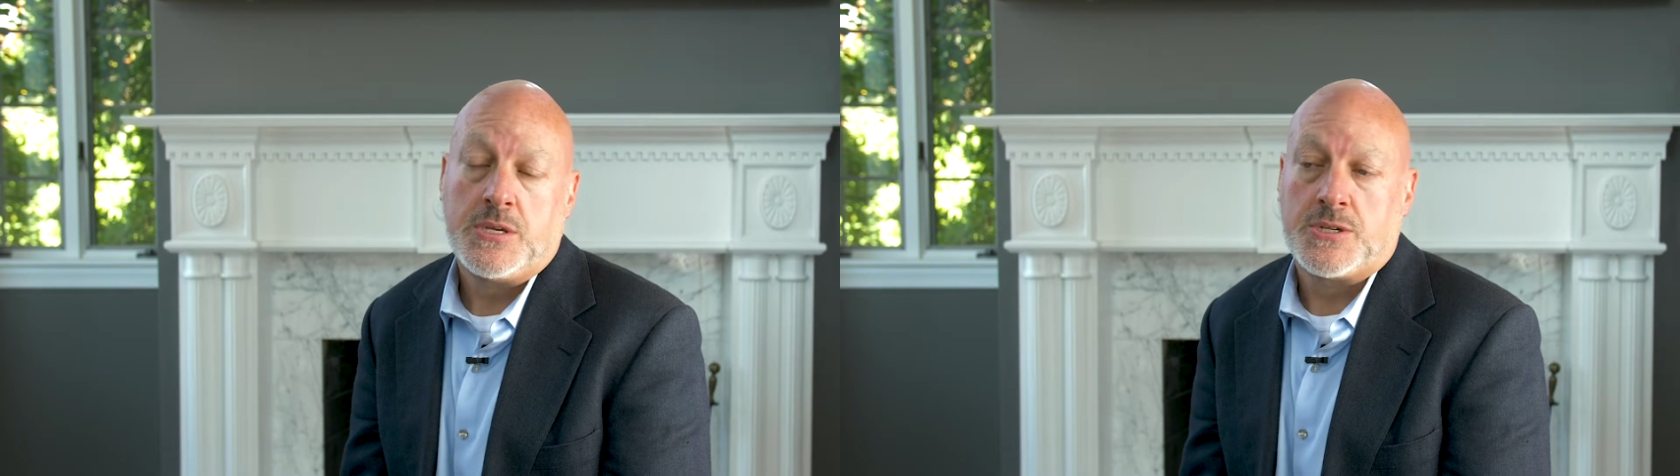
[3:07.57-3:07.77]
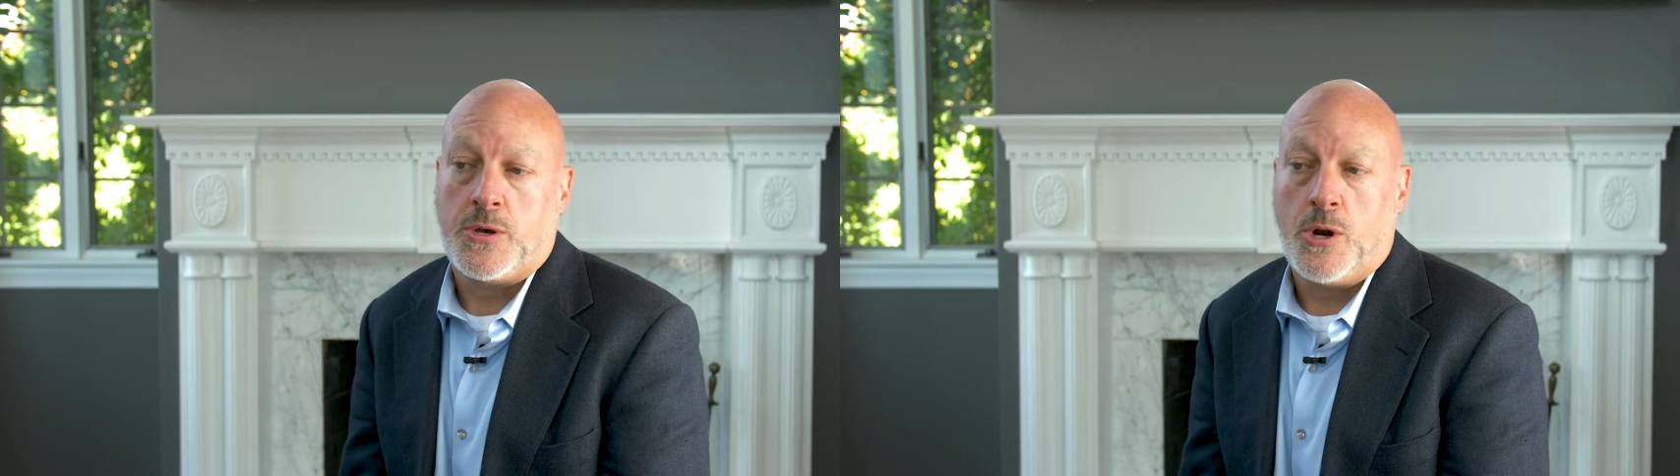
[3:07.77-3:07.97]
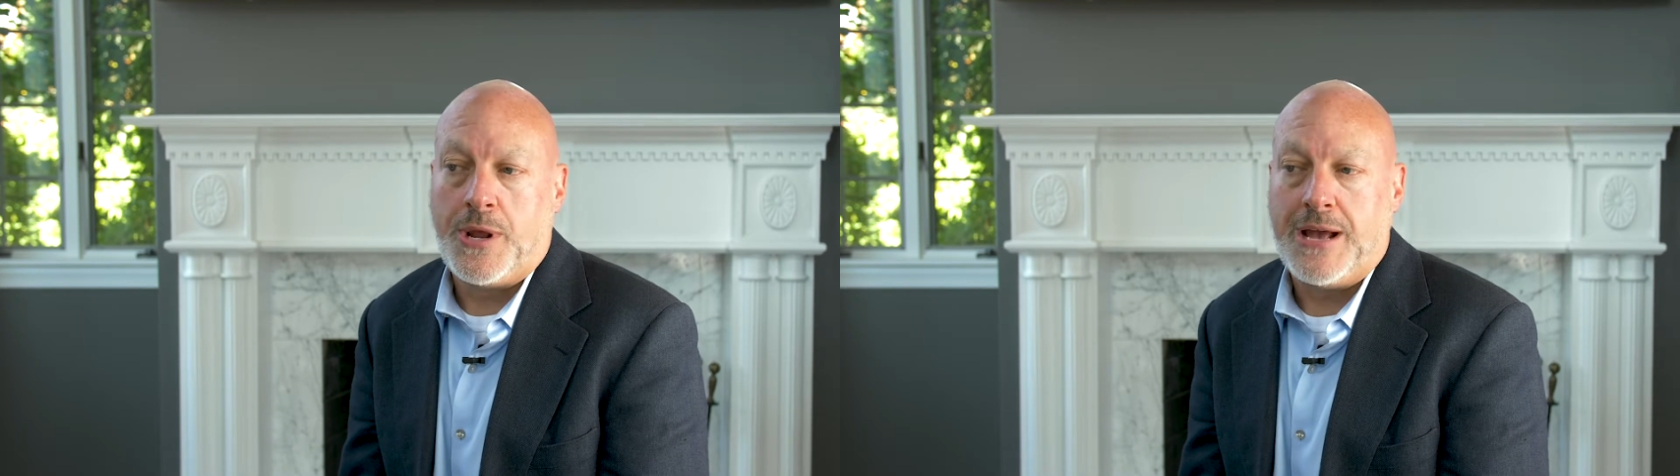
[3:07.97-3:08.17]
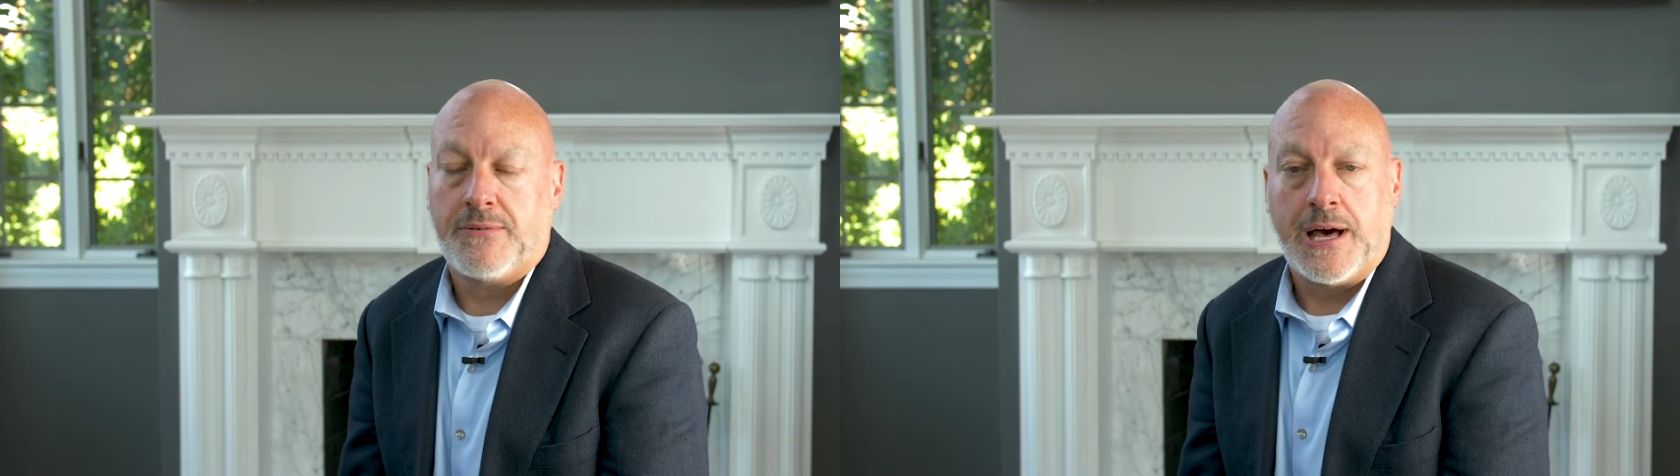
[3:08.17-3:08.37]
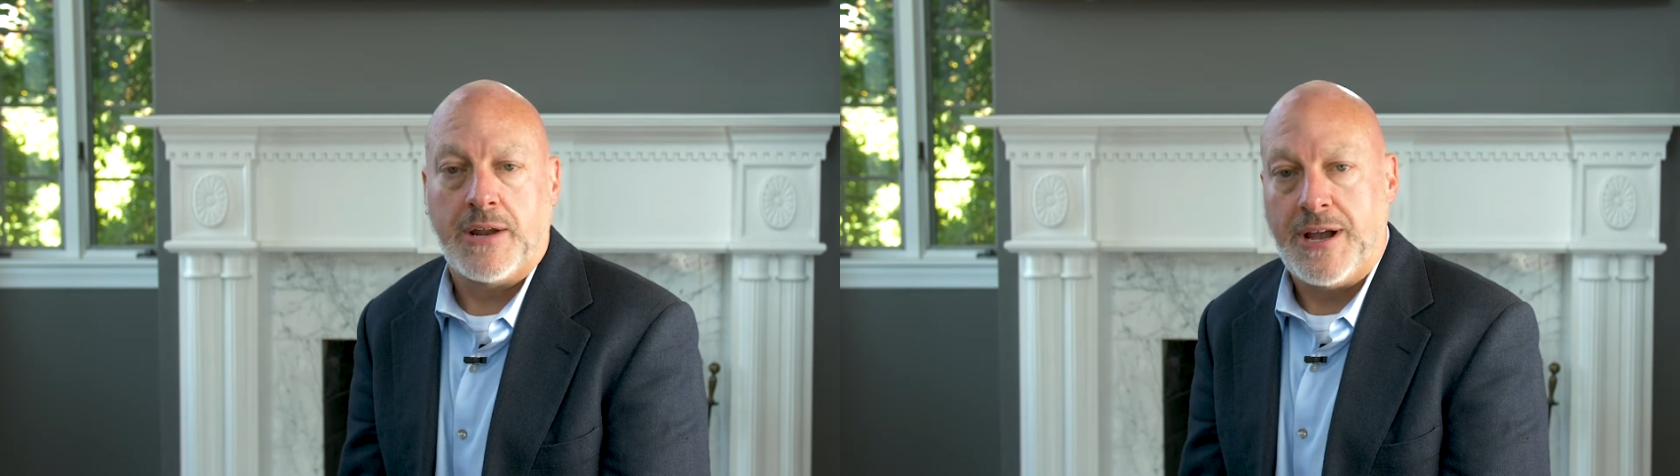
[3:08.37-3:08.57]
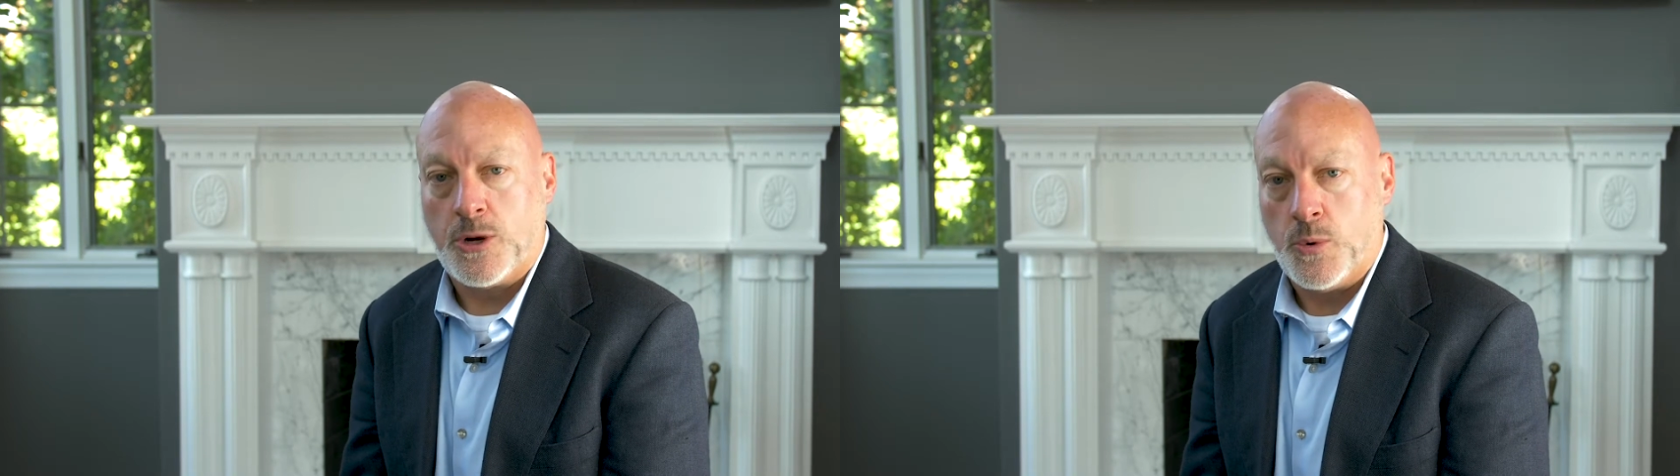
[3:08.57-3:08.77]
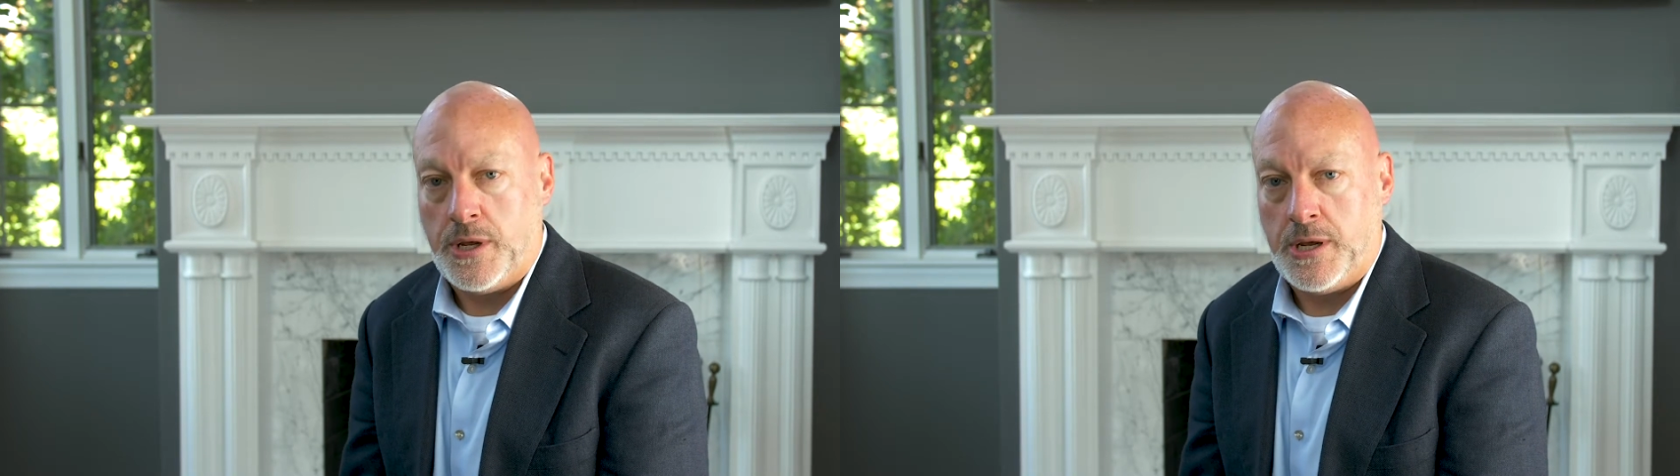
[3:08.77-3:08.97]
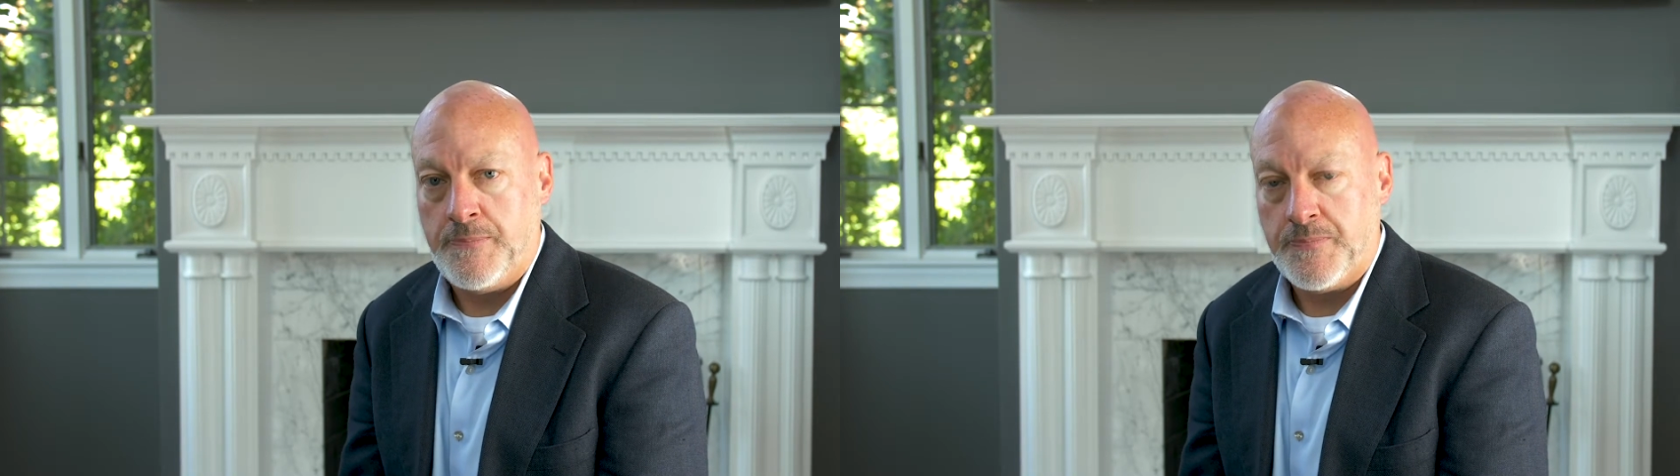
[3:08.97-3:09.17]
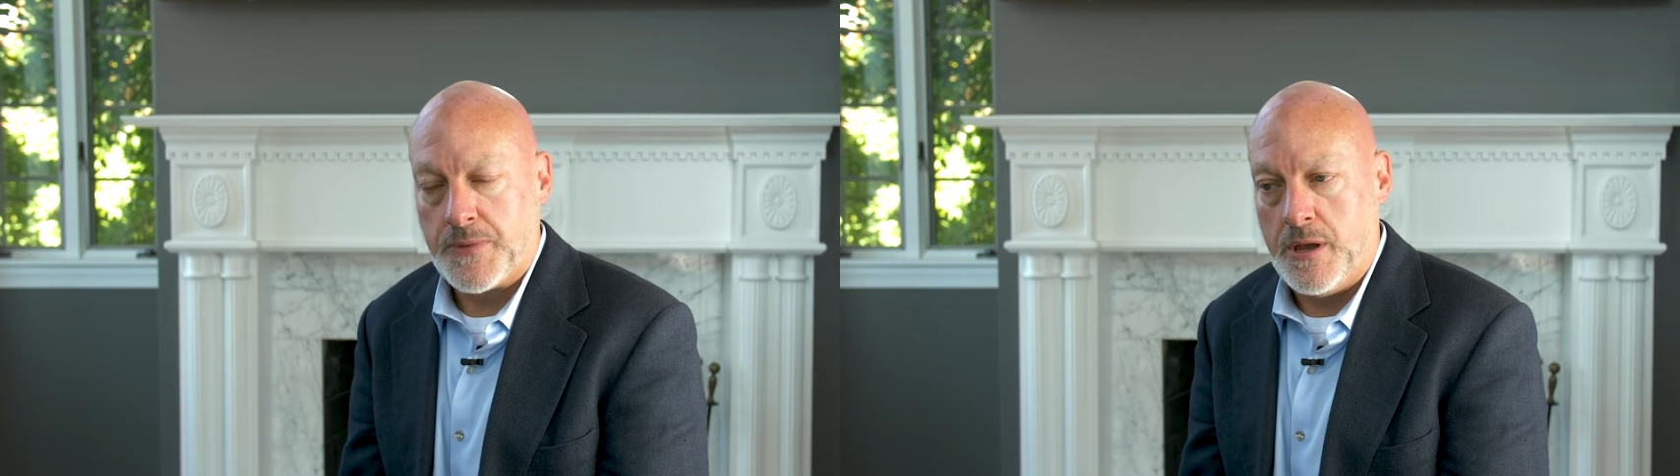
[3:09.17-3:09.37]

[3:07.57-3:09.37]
So you don't have a lot of equity,